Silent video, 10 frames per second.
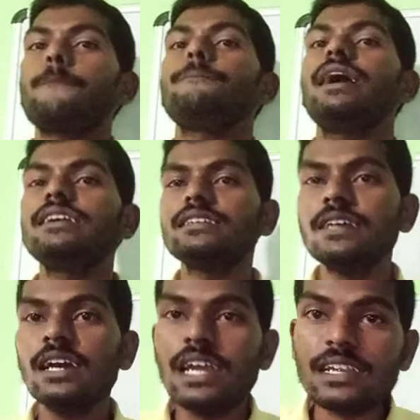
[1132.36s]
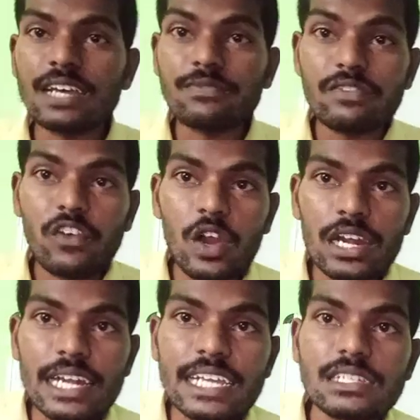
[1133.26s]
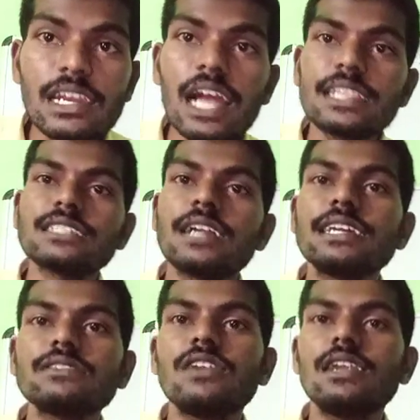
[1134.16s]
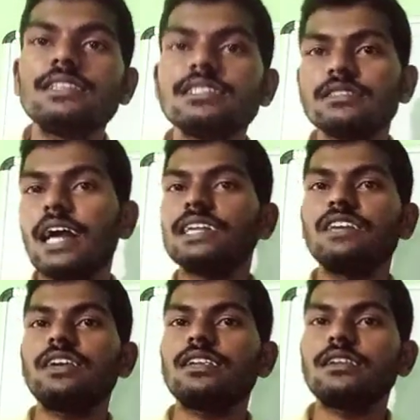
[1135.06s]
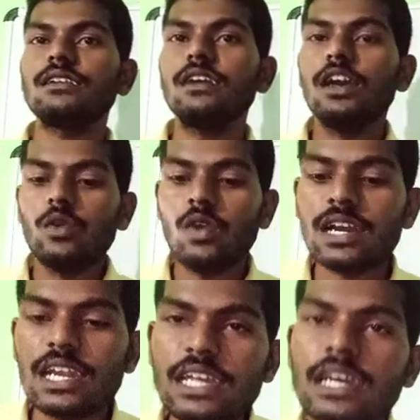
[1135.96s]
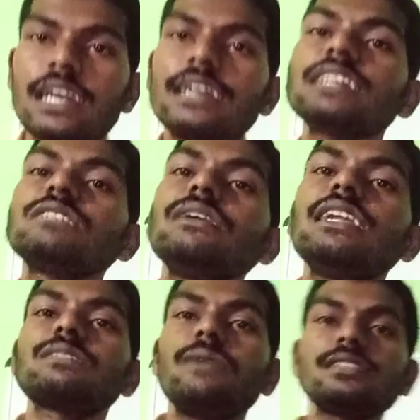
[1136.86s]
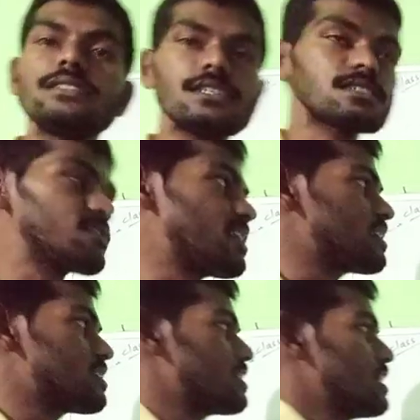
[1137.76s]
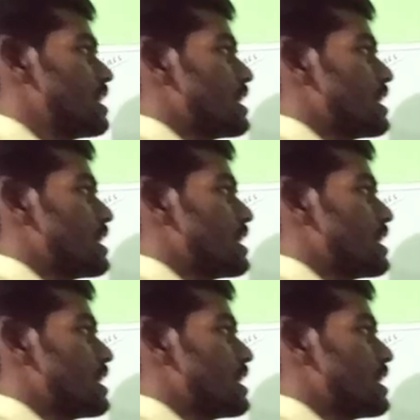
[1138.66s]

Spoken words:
But in only like this not given. Only decimal espaces is given.